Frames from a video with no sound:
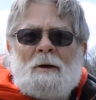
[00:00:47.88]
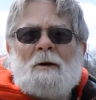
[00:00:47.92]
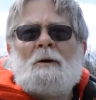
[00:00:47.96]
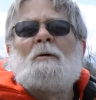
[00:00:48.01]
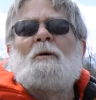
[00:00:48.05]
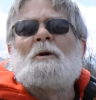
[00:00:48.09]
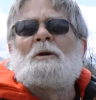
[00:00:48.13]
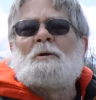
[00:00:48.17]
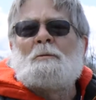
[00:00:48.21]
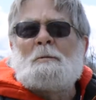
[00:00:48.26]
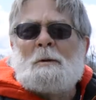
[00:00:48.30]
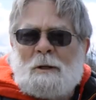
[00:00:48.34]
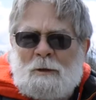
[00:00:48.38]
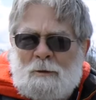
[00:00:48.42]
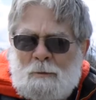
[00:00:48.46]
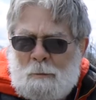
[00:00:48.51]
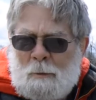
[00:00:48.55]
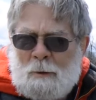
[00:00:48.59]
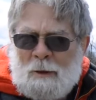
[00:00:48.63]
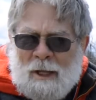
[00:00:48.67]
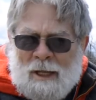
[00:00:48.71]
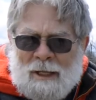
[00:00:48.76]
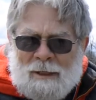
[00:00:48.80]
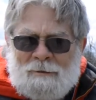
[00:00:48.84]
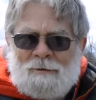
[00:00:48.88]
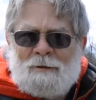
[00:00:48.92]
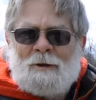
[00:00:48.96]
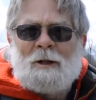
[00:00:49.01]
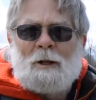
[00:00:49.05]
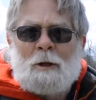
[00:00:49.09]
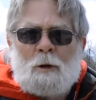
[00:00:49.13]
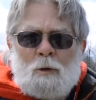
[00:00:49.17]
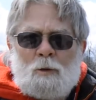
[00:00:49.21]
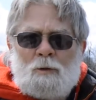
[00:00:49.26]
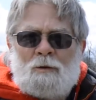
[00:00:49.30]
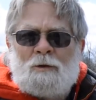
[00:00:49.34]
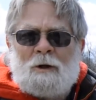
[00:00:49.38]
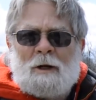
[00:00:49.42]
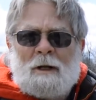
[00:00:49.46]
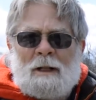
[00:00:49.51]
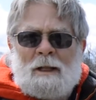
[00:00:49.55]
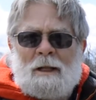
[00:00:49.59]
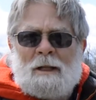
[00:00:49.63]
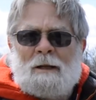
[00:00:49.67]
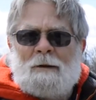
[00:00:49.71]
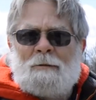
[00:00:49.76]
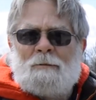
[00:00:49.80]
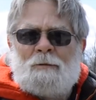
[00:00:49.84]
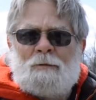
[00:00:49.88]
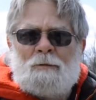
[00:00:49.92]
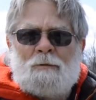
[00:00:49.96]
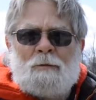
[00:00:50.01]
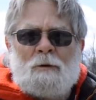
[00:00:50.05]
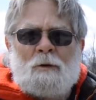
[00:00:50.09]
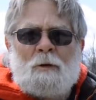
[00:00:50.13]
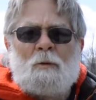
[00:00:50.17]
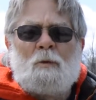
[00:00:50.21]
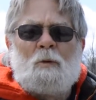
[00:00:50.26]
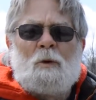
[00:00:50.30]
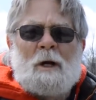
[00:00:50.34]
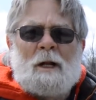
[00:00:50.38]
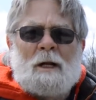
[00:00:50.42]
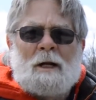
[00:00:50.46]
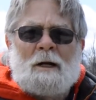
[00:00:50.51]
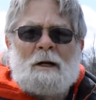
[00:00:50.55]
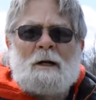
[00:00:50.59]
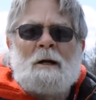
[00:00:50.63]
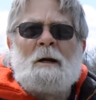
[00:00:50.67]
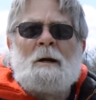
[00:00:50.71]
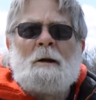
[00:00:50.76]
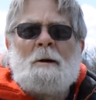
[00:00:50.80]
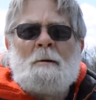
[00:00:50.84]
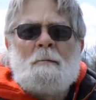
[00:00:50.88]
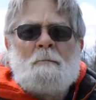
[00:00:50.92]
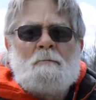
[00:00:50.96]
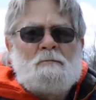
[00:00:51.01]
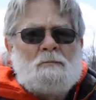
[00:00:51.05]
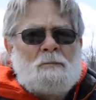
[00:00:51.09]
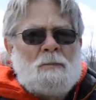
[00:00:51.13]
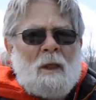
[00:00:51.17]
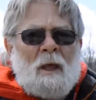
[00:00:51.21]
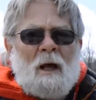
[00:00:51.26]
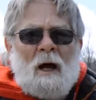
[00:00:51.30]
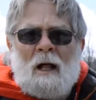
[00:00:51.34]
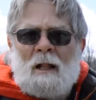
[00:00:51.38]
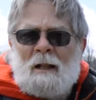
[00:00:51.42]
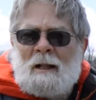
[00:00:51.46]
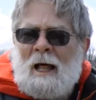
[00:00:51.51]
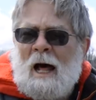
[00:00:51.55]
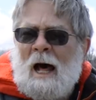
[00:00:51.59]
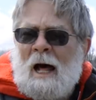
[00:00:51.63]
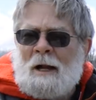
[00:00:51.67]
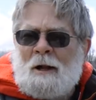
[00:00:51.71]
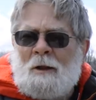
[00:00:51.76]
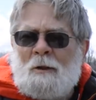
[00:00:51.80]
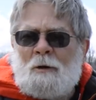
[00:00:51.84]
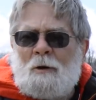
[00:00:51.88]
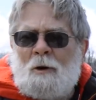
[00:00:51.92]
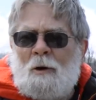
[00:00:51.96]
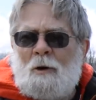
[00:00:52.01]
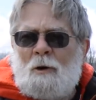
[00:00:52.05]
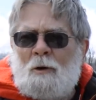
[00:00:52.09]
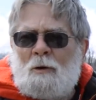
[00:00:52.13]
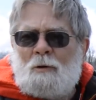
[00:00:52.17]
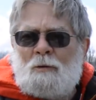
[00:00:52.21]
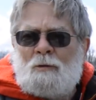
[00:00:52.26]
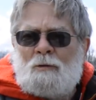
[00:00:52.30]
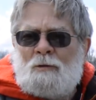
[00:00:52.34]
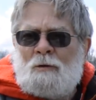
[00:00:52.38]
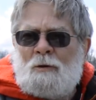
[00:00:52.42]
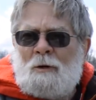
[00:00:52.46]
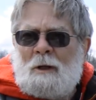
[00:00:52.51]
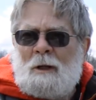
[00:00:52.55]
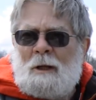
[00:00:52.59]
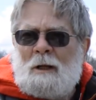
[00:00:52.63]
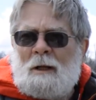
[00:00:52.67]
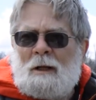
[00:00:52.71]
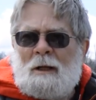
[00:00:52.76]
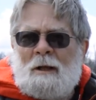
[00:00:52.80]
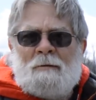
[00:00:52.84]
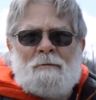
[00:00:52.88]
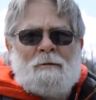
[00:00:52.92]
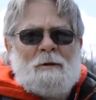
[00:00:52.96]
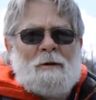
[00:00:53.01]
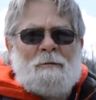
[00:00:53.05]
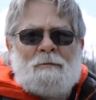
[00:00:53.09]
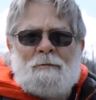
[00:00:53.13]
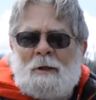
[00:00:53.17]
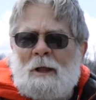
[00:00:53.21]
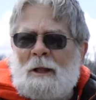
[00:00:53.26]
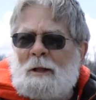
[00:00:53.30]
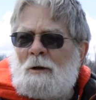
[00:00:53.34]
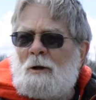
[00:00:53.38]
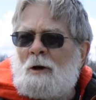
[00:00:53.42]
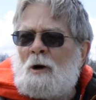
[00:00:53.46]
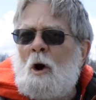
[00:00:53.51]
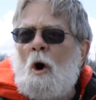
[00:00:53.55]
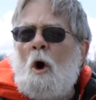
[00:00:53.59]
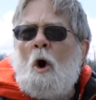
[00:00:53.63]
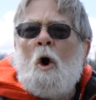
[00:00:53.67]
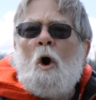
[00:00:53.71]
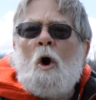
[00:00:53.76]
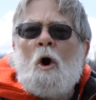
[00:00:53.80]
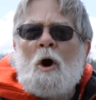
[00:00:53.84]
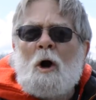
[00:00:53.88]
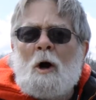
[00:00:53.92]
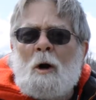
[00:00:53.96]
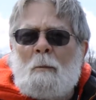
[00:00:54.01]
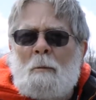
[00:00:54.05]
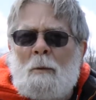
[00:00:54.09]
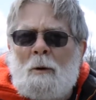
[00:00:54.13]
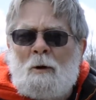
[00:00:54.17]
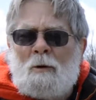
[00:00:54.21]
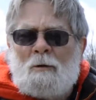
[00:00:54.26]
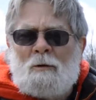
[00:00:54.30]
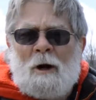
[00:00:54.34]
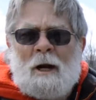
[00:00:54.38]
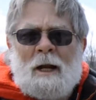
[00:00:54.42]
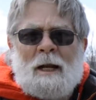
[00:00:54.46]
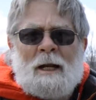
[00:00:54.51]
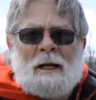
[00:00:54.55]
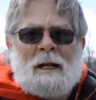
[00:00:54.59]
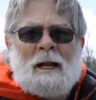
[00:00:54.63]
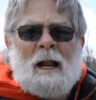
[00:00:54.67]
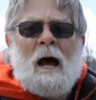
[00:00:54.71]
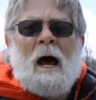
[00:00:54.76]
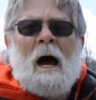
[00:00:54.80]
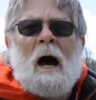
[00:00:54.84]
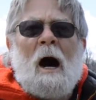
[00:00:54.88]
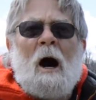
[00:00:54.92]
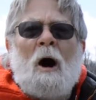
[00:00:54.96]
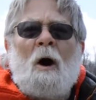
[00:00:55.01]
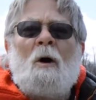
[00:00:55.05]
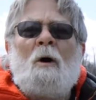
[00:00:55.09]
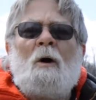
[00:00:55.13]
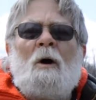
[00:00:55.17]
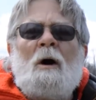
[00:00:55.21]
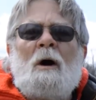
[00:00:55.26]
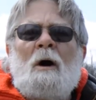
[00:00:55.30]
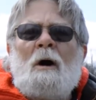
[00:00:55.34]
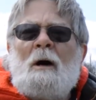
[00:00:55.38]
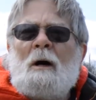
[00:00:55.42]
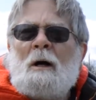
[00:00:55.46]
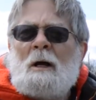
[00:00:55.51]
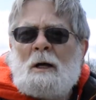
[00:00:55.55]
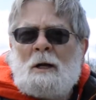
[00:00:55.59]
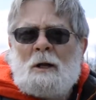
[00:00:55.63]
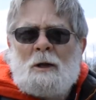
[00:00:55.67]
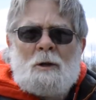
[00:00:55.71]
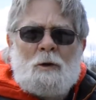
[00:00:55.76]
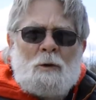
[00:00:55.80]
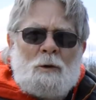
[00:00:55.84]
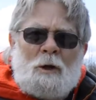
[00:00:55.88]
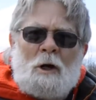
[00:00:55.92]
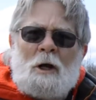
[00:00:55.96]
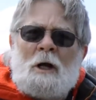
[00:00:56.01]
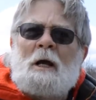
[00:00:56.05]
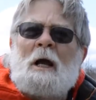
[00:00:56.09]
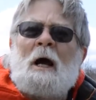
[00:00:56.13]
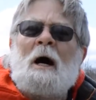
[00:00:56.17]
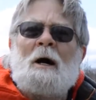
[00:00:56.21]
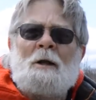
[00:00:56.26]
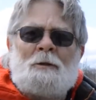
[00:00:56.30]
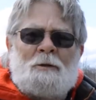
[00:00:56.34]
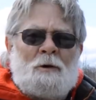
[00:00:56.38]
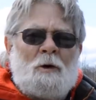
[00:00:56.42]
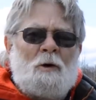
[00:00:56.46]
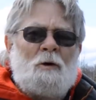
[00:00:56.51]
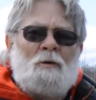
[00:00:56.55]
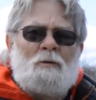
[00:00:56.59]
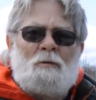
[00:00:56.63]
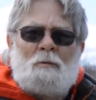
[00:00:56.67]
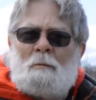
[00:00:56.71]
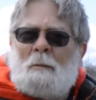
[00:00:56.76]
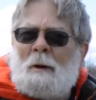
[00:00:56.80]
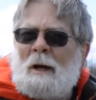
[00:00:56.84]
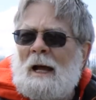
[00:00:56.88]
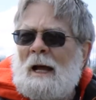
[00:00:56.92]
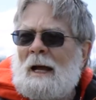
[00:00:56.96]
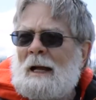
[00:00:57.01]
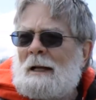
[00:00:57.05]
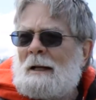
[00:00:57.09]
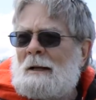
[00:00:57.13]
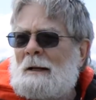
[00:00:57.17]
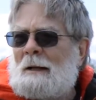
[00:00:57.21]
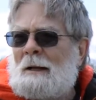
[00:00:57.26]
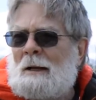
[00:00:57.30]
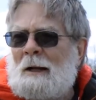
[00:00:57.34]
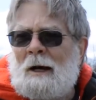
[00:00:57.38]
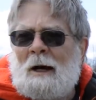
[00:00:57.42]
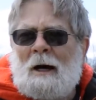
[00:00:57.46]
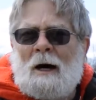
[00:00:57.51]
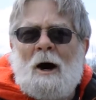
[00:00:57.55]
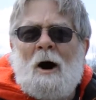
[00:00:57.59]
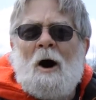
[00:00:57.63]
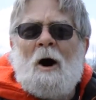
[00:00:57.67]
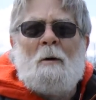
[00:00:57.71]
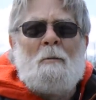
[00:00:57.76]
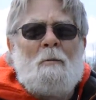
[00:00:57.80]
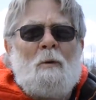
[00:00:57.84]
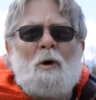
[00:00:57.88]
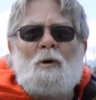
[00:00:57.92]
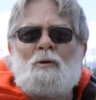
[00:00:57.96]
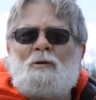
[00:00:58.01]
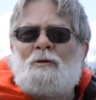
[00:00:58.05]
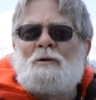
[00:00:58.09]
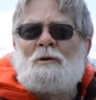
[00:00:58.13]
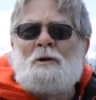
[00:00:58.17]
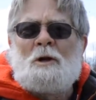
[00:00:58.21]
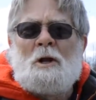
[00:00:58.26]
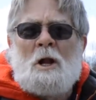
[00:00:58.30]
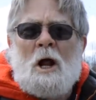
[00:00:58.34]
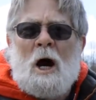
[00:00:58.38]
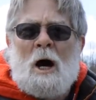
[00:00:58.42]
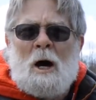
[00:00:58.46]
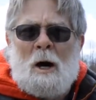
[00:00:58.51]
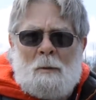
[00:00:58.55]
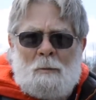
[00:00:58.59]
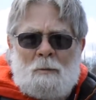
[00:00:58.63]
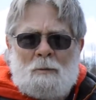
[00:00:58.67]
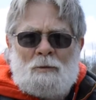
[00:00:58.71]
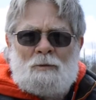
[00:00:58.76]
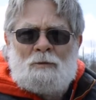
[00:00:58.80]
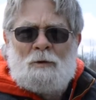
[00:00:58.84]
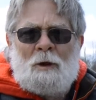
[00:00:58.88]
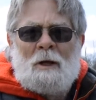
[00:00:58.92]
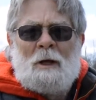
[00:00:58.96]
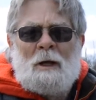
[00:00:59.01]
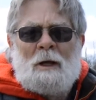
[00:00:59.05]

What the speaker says: which means plants that lose their leaves for the winter, a lot of those, even if they look horrible right now, you could cut those back to almost nubs